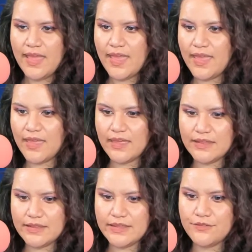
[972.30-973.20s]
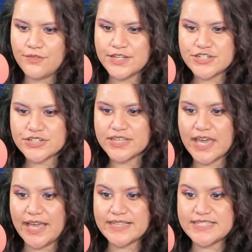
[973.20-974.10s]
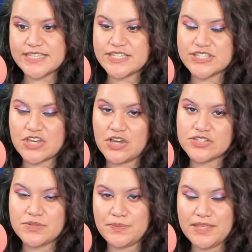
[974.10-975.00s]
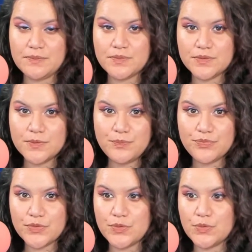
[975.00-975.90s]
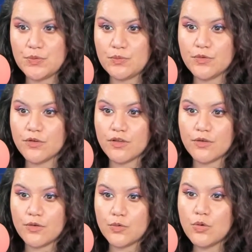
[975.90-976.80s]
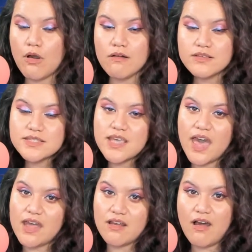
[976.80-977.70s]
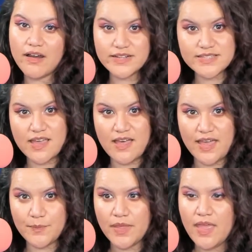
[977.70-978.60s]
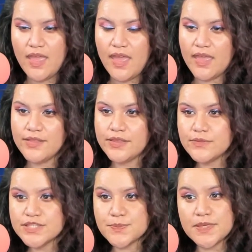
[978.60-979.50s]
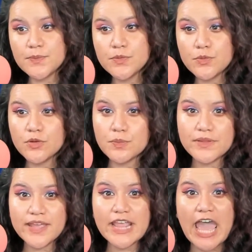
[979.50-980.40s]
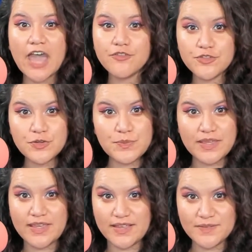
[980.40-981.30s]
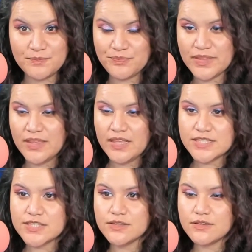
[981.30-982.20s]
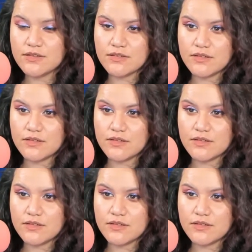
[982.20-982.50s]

And eventually I did talk to people who were who also had a hard time. And it was people who were playing after me. So